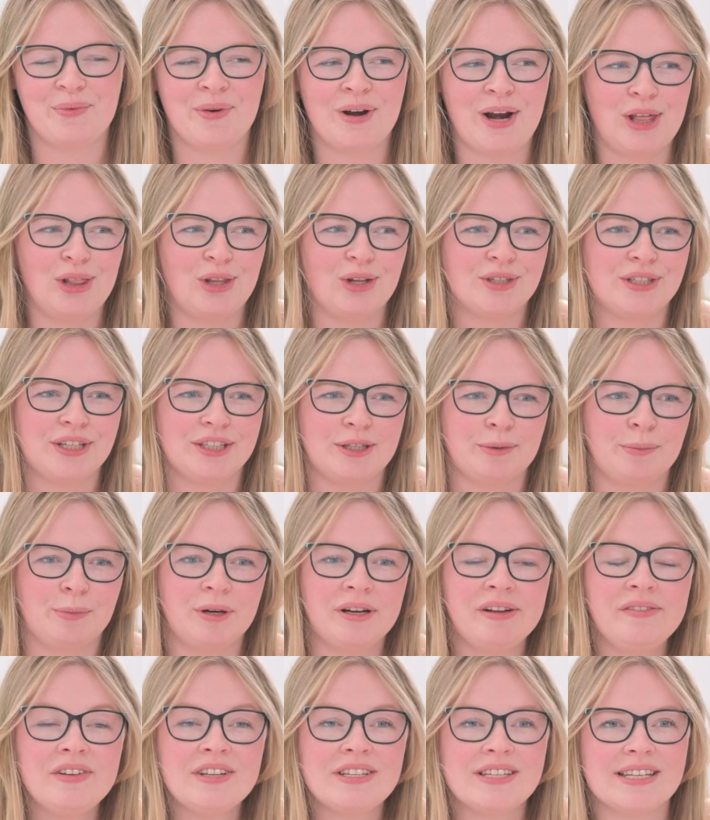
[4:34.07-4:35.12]
when I looked at the
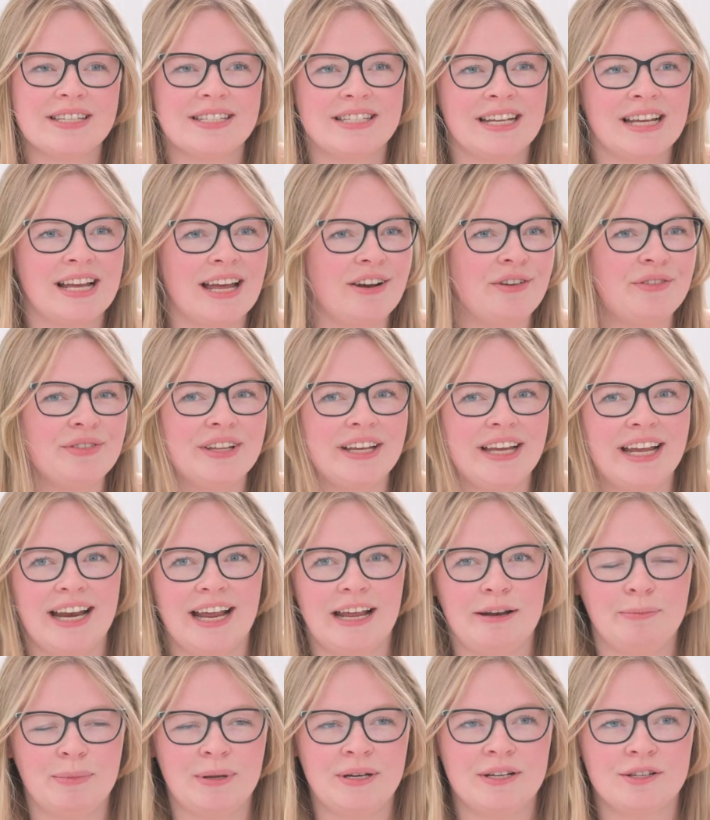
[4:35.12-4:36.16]
previous listing, I don't think it
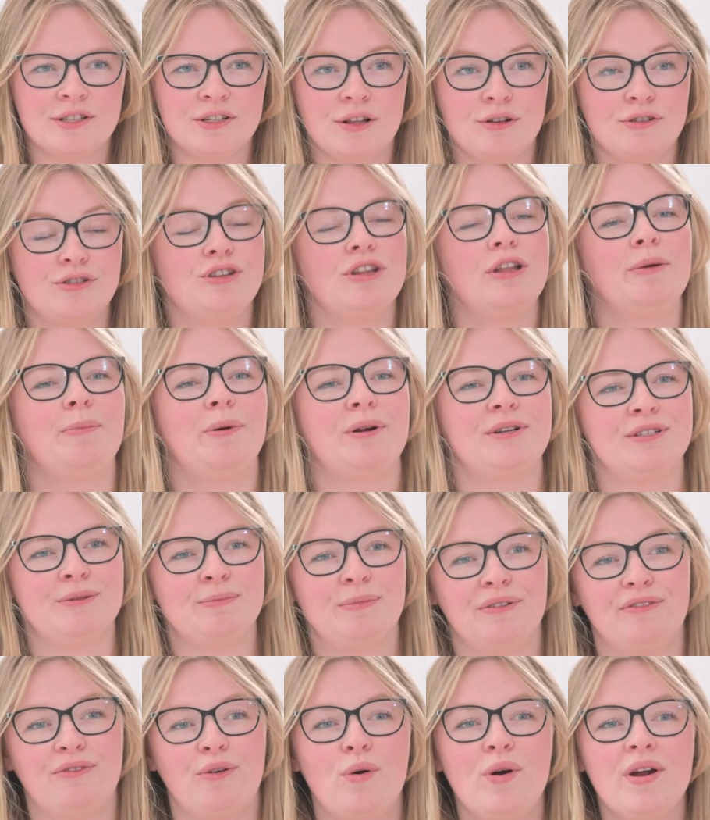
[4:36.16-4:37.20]
had been disclosed to the person
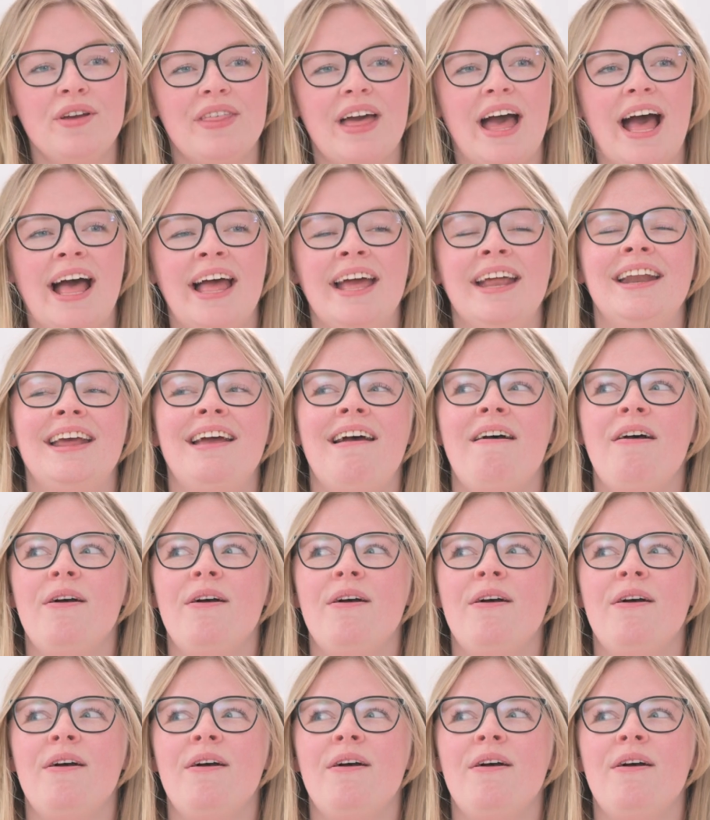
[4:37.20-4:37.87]
before that